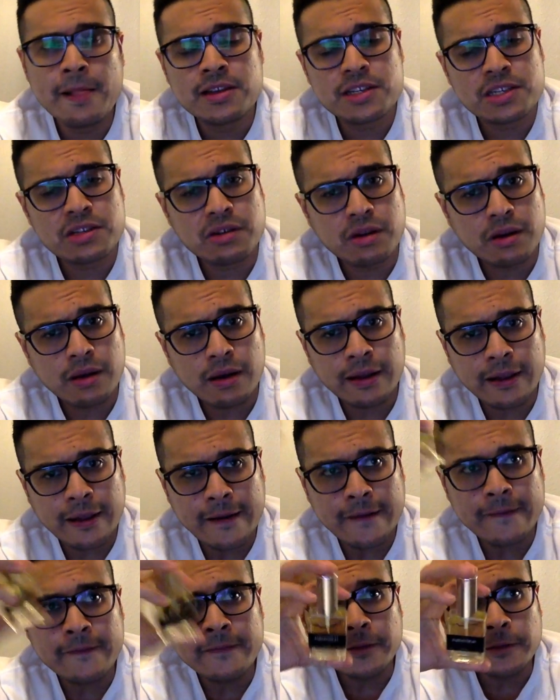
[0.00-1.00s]
So
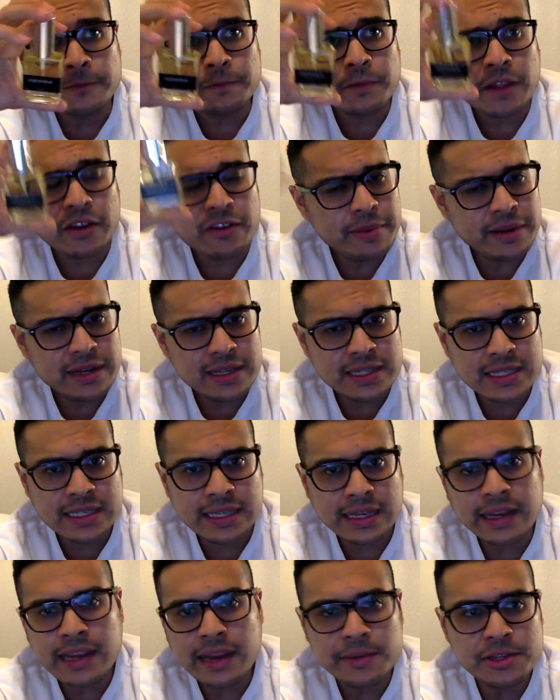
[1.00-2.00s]
again, everybody's
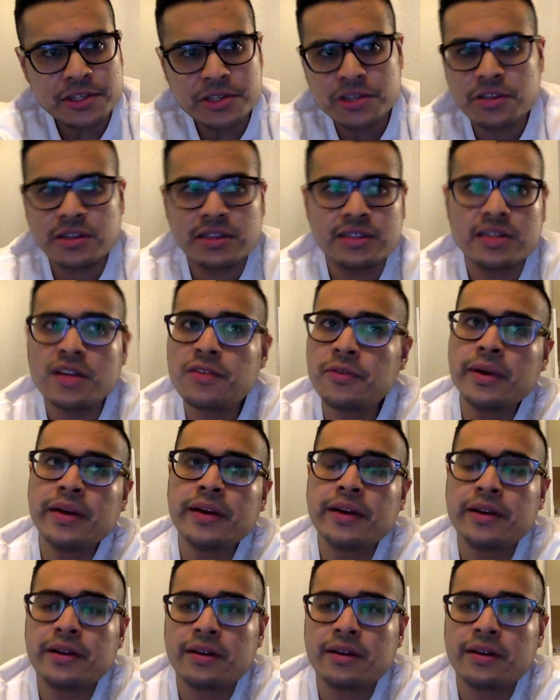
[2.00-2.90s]
skin chemistries are different.